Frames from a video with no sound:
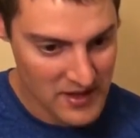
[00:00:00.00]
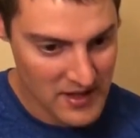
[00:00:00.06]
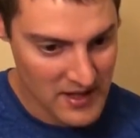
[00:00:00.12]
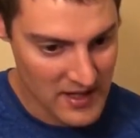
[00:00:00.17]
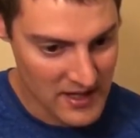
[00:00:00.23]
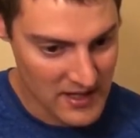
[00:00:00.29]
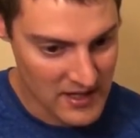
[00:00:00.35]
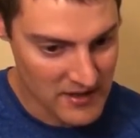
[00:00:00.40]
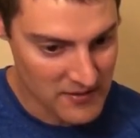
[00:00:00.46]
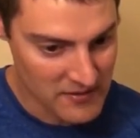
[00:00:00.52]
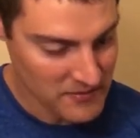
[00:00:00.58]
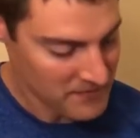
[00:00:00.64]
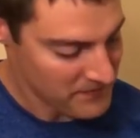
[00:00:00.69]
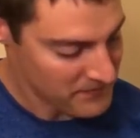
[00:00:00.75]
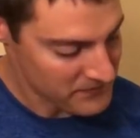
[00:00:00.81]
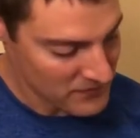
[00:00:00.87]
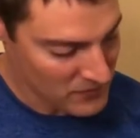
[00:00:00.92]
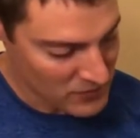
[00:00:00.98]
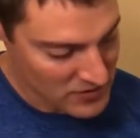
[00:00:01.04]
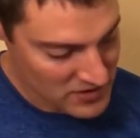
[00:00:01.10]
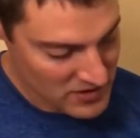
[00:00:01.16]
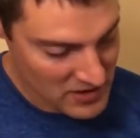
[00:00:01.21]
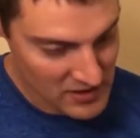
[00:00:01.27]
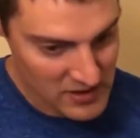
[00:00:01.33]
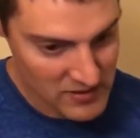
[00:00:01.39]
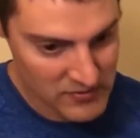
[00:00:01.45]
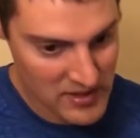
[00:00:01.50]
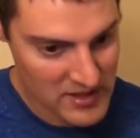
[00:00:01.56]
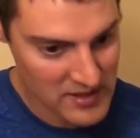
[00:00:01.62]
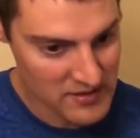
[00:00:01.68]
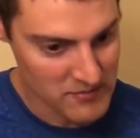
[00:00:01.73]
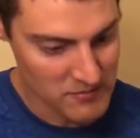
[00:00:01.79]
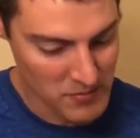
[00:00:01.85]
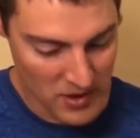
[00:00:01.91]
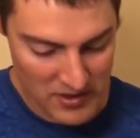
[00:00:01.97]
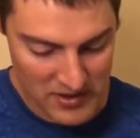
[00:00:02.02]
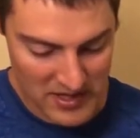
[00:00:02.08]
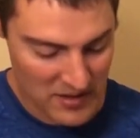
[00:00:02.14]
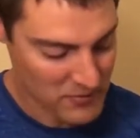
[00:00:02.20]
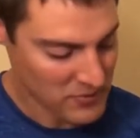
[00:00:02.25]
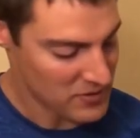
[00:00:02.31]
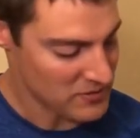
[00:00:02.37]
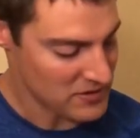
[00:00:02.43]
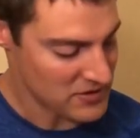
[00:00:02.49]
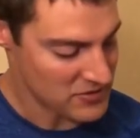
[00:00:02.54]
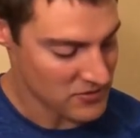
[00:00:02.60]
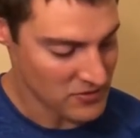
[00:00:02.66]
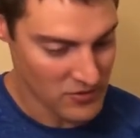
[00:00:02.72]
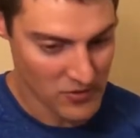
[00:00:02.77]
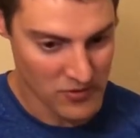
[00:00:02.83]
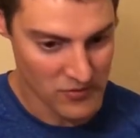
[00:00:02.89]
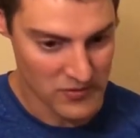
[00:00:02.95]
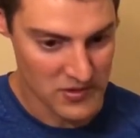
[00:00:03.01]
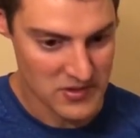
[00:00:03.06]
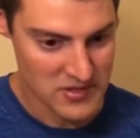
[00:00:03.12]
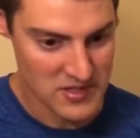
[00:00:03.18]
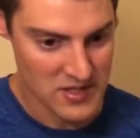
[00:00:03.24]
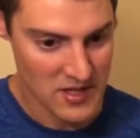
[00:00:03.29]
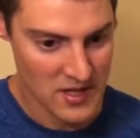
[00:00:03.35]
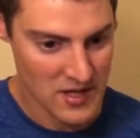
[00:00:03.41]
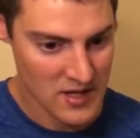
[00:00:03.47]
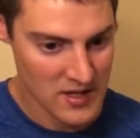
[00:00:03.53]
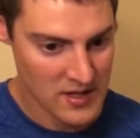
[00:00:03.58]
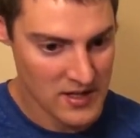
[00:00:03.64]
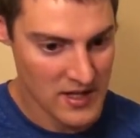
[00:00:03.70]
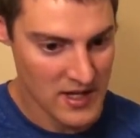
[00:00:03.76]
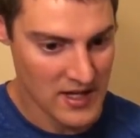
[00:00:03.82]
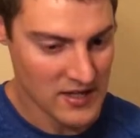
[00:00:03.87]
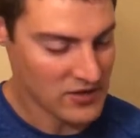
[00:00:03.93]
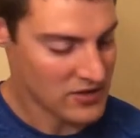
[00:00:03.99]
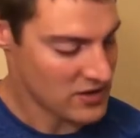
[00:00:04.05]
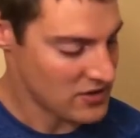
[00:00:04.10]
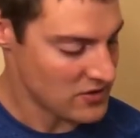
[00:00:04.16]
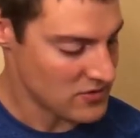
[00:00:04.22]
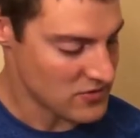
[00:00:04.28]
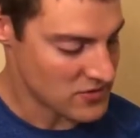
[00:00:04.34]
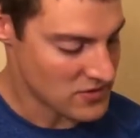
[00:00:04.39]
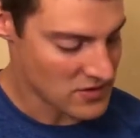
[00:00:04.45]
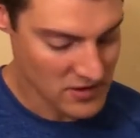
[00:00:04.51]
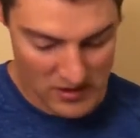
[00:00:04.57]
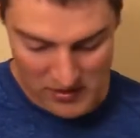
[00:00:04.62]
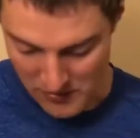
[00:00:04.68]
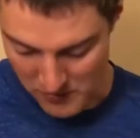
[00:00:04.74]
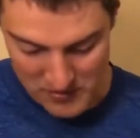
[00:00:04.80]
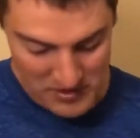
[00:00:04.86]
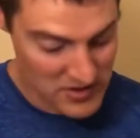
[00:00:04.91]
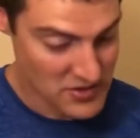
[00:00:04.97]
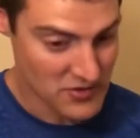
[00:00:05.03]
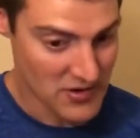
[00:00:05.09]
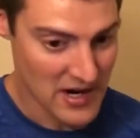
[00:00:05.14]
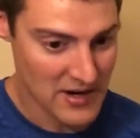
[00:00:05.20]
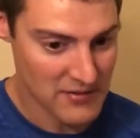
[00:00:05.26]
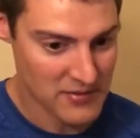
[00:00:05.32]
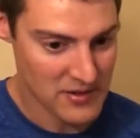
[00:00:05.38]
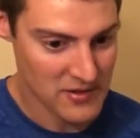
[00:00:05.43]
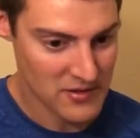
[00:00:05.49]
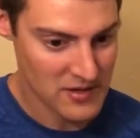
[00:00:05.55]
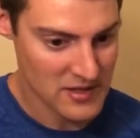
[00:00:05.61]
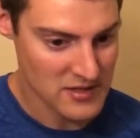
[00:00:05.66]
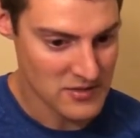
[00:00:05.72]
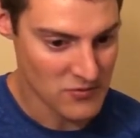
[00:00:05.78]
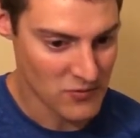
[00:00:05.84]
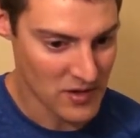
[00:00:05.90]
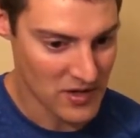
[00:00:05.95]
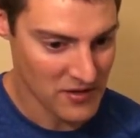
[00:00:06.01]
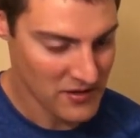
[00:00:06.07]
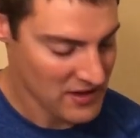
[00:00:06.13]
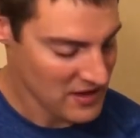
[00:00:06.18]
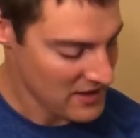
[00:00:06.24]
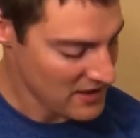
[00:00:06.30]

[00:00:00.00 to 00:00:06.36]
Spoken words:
And we're just going to leave that bar down pretty much through the whole verse. And you can use a little bit of drive here as well.